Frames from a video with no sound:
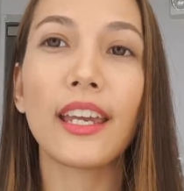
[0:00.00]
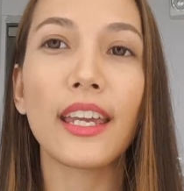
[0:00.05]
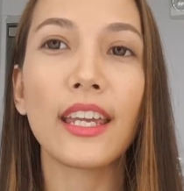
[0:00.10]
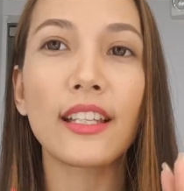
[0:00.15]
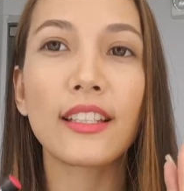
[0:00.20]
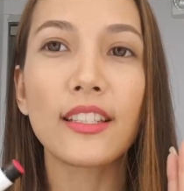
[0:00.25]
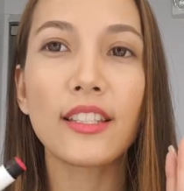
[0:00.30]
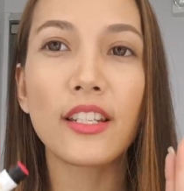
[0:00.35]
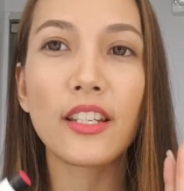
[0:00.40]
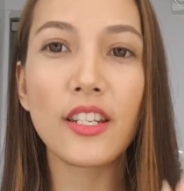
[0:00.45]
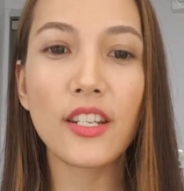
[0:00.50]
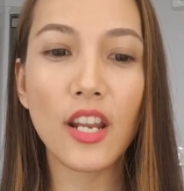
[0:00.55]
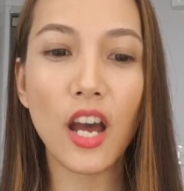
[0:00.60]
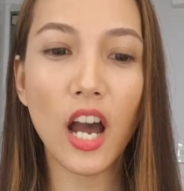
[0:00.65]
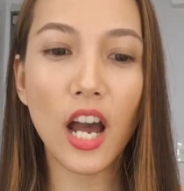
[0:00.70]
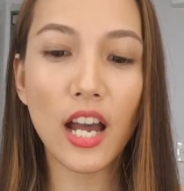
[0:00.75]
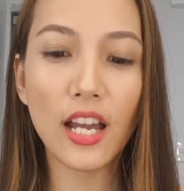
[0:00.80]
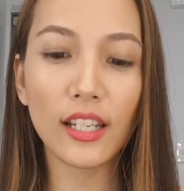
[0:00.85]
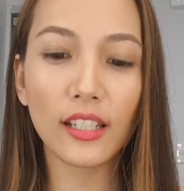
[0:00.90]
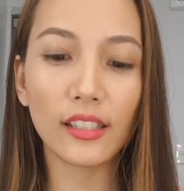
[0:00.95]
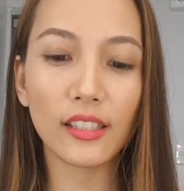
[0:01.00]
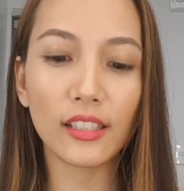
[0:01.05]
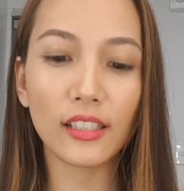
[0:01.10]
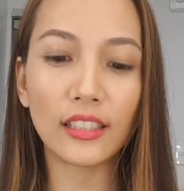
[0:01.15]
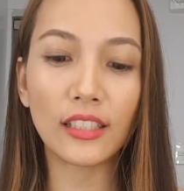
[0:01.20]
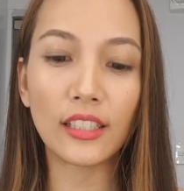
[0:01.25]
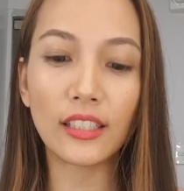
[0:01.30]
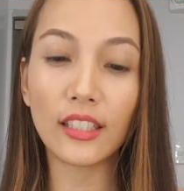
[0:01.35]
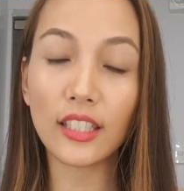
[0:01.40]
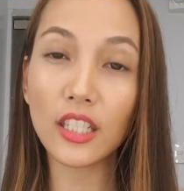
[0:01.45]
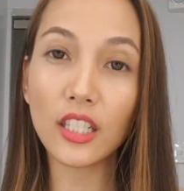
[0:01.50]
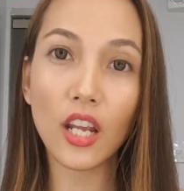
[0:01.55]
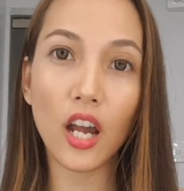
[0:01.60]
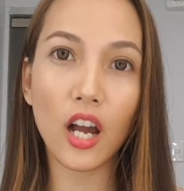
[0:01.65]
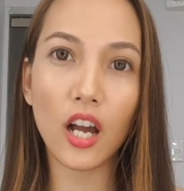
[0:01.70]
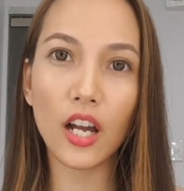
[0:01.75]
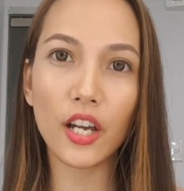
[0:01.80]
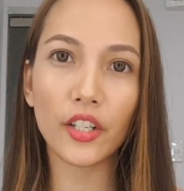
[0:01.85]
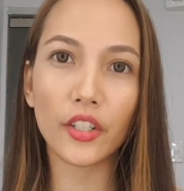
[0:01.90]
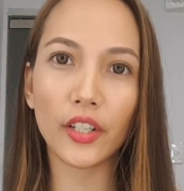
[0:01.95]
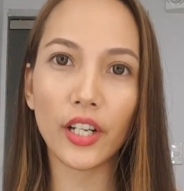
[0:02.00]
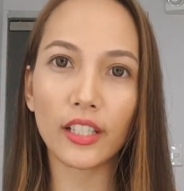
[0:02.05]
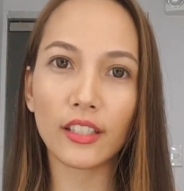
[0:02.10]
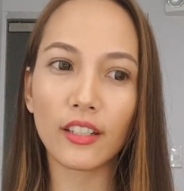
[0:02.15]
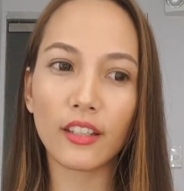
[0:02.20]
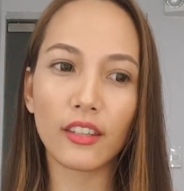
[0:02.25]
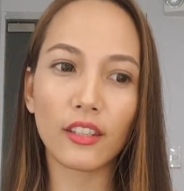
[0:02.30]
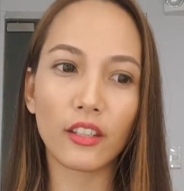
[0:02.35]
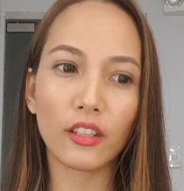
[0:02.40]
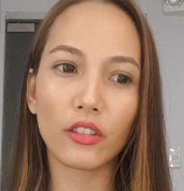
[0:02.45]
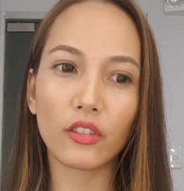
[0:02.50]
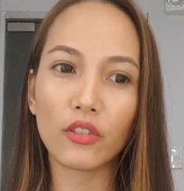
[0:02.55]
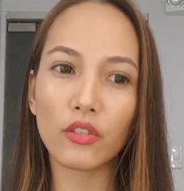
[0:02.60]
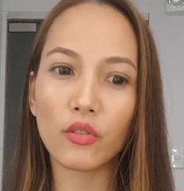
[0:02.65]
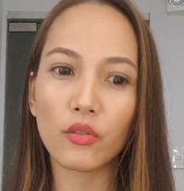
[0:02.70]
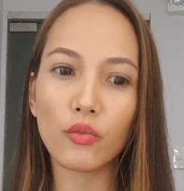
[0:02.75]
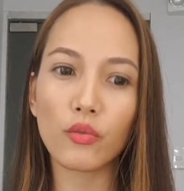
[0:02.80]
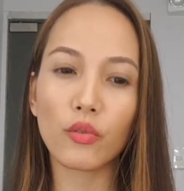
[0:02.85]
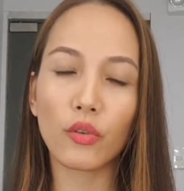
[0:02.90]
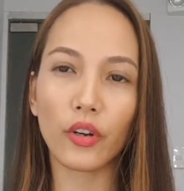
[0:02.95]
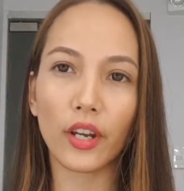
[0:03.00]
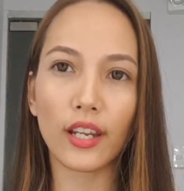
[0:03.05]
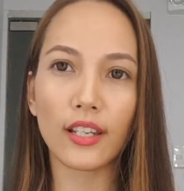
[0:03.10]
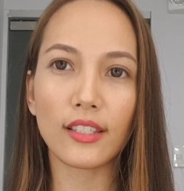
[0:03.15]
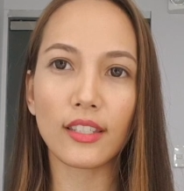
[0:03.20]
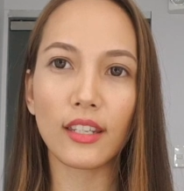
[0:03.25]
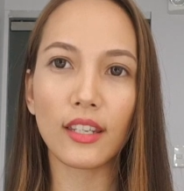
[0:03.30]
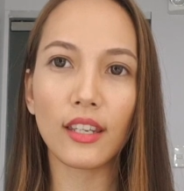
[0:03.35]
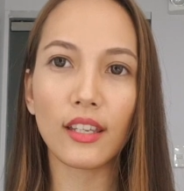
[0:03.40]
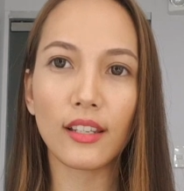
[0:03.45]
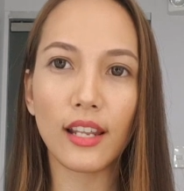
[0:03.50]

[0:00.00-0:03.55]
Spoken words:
It's not neon or anything too crazy.